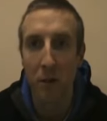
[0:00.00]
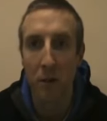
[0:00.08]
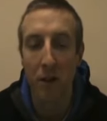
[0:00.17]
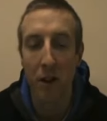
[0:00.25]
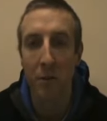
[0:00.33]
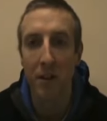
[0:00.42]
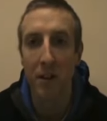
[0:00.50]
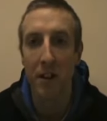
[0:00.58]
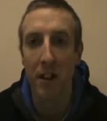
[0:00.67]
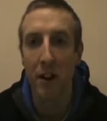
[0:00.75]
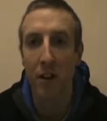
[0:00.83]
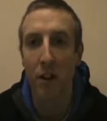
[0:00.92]
Whereas I'm
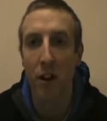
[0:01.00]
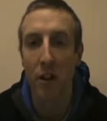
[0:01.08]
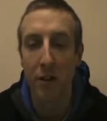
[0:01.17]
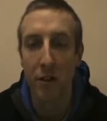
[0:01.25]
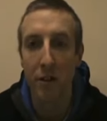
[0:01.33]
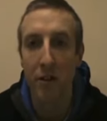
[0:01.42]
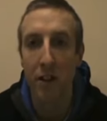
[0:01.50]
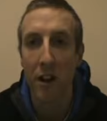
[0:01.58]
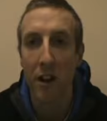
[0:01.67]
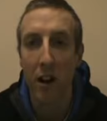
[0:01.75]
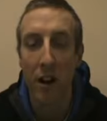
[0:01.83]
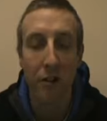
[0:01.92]
sitting here,
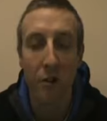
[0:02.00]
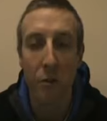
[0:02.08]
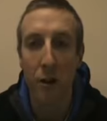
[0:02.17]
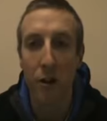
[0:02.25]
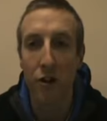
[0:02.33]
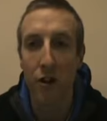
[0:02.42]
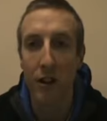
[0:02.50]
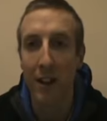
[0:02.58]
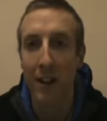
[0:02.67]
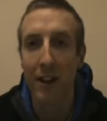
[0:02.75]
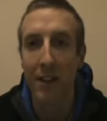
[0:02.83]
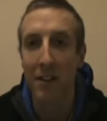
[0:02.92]
I do weight training
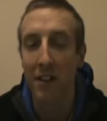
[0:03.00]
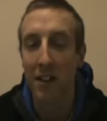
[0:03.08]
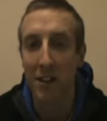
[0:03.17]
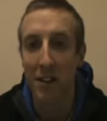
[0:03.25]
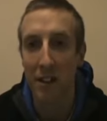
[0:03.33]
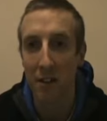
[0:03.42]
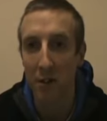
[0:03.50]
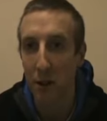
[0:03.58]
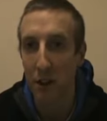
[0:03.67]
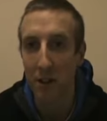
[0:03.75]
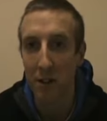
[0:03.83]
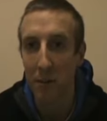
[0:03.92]
at least 6 days a
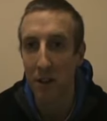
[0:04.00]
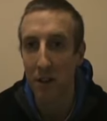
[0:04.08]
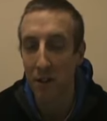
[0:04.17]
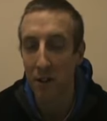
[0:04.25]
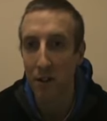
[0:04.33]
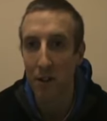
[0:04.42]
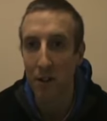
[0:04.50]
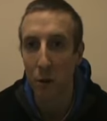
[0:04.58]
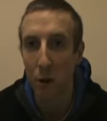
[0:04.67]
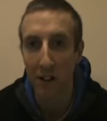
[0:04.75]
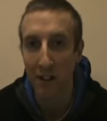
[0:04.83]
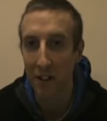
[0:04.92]
week, some days just
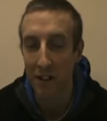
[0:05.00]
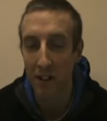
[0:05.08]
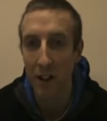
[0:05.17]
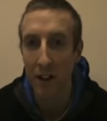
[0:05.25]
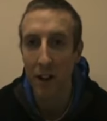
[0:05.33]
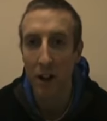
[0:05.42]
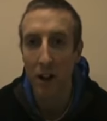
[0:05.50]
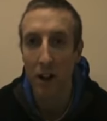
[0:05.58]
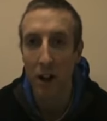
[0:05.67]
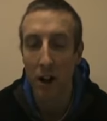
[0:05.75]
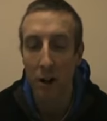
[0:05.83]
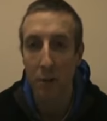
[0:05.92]
twice a day.
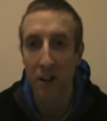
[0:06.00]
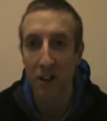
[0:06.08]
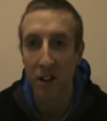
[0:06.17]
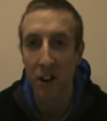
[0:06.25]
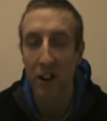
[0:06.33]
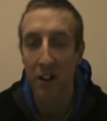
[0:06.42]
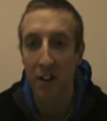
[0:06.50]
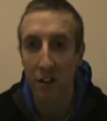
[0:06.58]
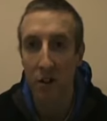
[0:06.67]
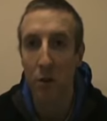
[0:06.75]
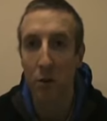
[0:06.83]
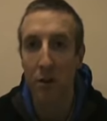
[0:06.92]
I'd be tight,
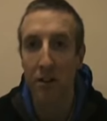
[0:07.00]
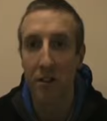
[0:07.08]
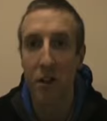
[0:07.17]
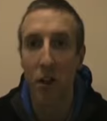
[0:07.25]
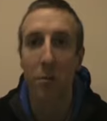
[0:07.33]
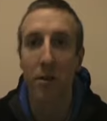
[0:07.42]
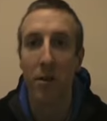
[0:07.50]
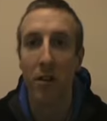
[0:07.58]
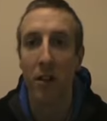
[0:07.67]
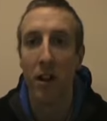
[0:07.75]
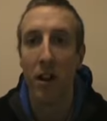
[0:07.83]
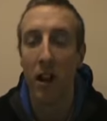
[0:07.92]
toned, sculpted,
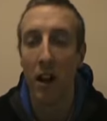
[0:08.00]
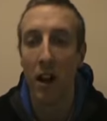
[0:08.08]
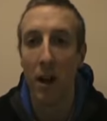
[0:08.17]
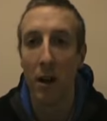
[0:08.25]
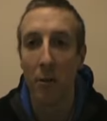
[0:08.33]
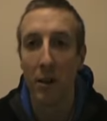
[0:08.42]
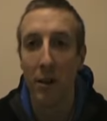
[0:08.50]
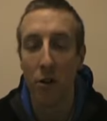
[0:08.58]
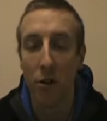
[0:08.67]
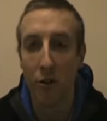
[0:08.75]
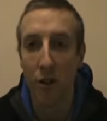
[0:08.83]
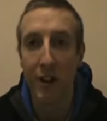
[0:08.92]

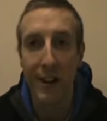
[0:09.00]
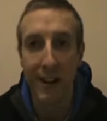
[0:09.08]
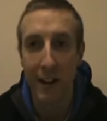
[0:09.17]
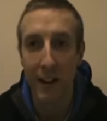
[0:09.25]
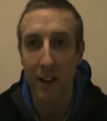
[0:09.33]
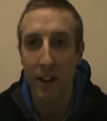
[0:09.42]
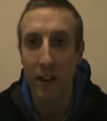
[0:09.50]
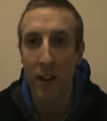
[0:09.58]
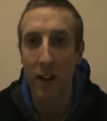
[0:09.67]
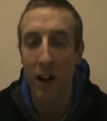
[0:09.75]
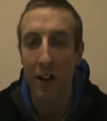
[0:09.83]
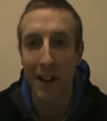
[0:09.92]
very lean.
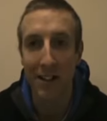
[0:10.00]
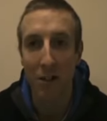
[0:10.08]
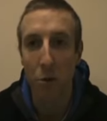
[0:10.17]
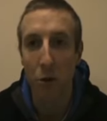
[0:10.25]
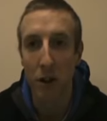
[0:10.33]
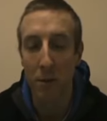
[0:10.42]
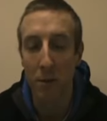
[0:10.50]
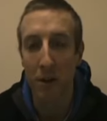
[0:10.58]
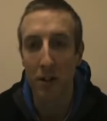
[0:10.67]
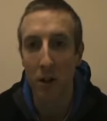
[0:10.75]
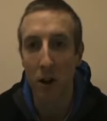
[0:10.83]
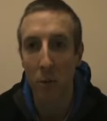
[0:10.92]
And that's why,
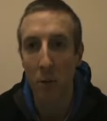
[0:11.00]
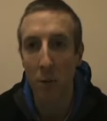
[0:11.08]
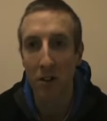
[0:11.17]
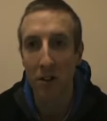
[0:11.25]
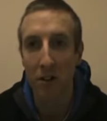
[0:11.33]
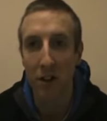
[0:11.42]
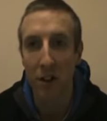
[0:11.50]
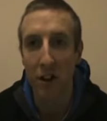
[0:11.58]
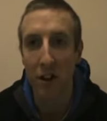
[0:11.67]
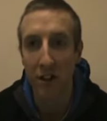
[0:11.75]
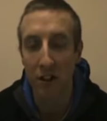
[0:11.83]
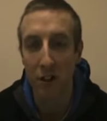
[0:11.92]
because all my muscles are
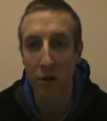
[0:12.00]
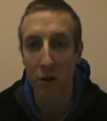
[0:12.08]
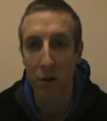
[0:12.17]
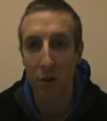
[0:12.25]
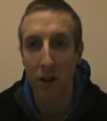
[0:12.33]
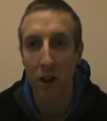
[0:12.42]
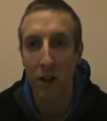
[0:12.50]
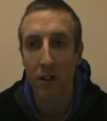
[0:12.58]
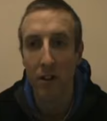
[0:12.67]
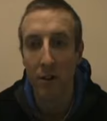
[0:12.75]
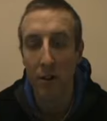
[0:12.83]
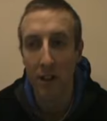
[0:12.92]
tight and toned.
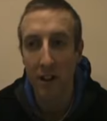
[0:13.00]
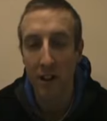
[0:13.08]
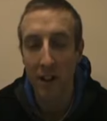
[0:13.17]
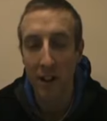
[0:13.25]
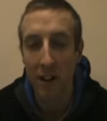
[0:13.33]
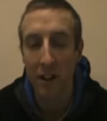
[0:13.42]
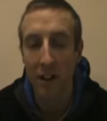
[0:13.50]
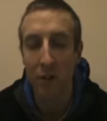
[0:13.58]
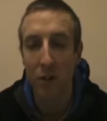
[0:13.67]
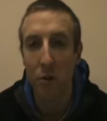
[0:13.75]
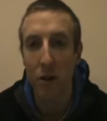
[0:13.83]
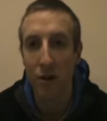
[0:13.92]
So you need to
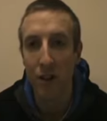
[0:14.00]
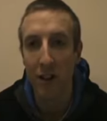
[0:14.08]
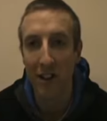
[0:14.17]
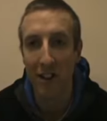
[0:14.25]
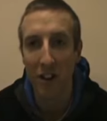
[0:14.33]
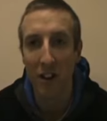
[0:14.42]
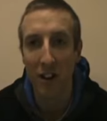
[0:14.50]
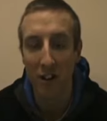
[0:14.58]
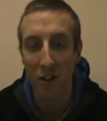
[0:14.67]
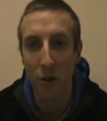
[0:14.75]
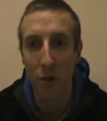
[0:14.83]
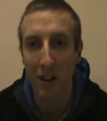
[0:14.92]
do weight training to get tight
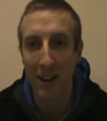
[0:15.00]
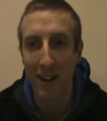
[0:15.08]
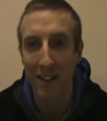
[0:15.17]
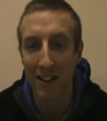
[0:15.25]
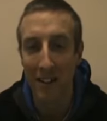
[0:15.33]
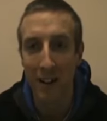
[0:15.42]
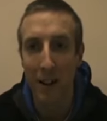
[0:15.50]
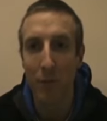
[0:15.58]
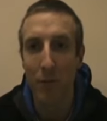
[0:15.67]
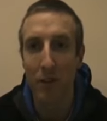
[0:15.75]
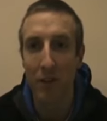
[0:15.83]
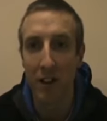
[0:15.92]
and toned and get a
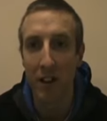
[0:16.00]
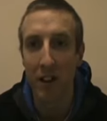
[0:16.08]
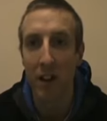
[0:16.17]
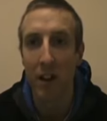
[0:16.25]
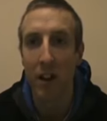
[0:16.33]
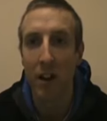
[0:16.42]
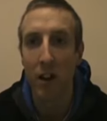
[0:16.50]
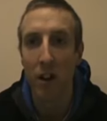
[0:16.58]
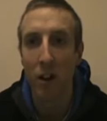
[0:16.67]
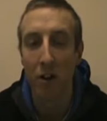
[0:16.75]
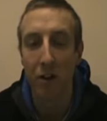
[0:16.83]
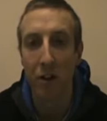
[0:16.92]
slim physique.
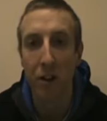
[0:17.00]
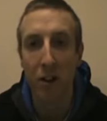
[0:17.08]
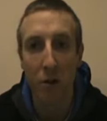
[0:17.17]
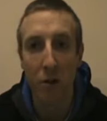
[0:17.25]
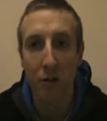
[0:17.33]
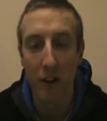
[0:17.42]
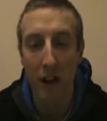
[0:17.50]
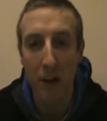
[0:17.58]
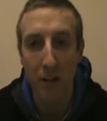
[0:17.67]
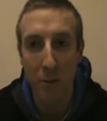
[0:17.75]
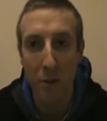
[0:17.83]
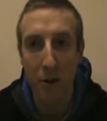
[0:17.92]
Also huge for
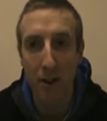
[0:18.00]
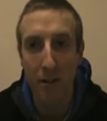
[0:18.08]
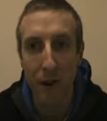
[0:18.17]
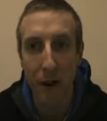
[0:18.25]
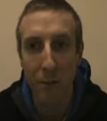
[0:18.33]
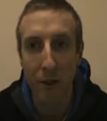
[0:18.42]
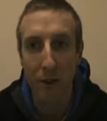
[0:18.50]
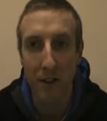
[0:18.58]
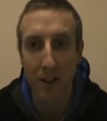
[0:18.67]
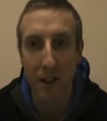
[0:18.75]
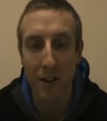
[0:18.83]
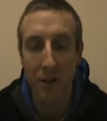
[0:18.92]
calorie burning and fat burning
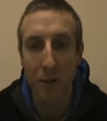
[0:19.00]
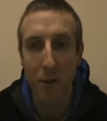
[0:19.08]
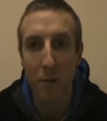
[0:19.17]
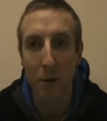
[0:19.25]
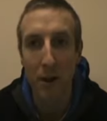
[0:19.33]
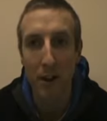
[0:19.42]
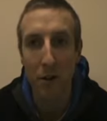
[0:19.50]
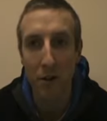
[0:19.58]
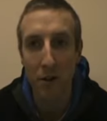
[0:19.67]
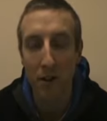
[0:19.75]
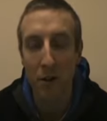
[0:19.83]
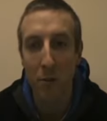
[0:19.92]
is that by
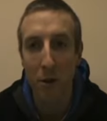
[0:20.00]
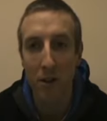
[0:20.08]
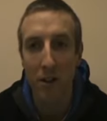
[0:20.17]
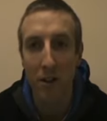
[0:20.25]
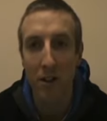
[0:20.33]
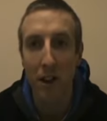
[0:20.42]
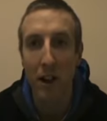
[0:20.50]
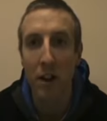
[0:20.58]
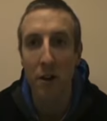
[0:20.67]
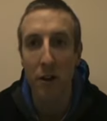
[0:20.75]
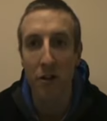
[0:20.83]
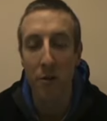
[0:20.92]
using your muscles,
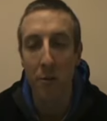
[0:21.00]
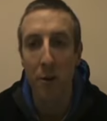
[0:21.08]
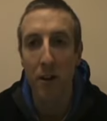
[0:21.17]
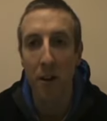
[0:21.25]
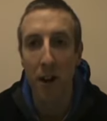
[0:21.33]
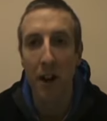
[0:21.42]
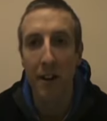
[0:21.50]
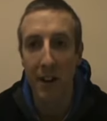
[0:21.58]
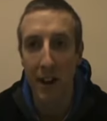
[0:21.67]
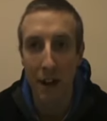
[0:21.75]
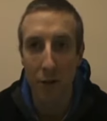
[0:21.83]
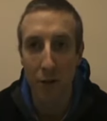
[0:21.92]
you actually burn a lot of
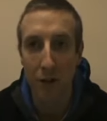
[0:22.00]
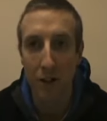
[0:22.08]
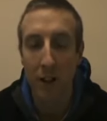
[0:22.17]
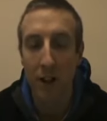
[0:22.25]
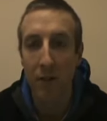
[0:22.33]
calories.